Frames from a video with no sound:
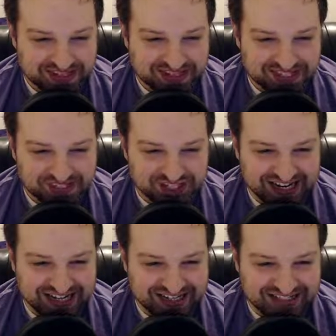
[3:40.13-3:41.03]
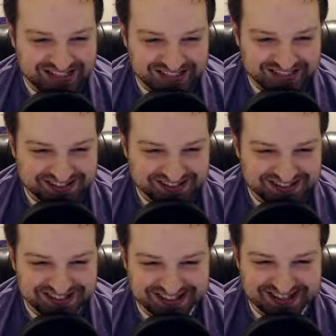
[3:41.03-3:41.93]
Chains.
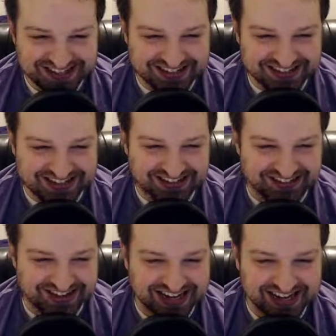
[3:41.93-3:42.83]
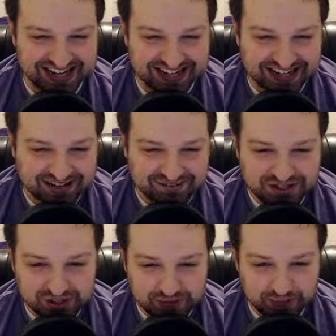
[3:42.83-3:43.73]
All right.
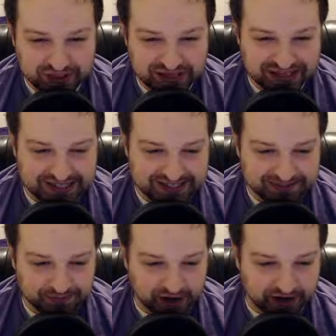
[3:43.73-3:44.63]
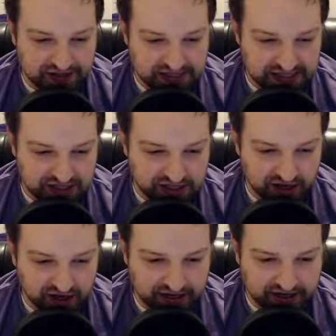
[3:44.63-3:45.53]
Featured abilities. All right, this is
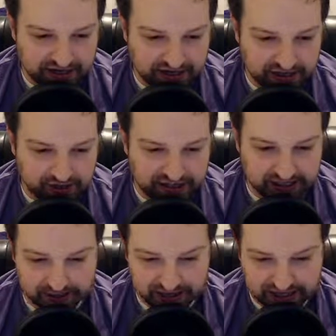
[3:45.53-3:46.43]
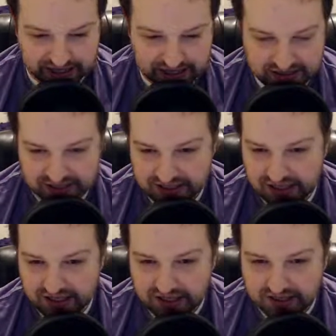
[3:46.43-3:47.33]
not a complete ability list.
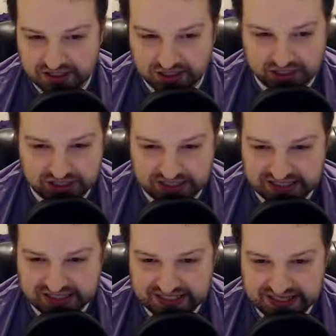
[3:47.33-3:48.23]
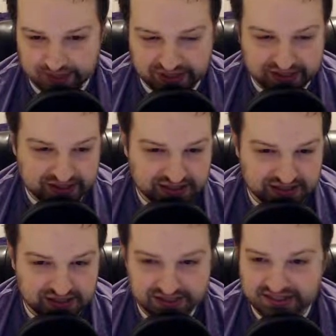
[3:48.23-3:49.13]
This is just a snippet
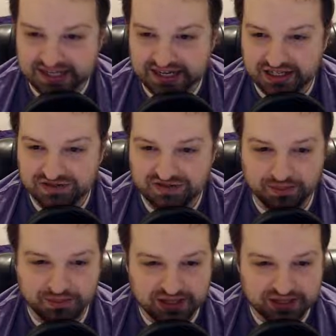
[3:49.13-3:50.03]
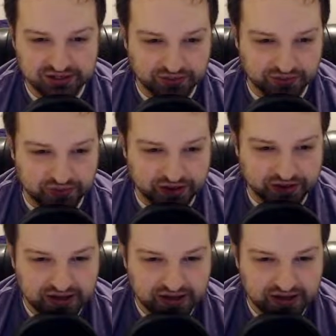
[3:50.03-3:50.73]
to get us familiar with what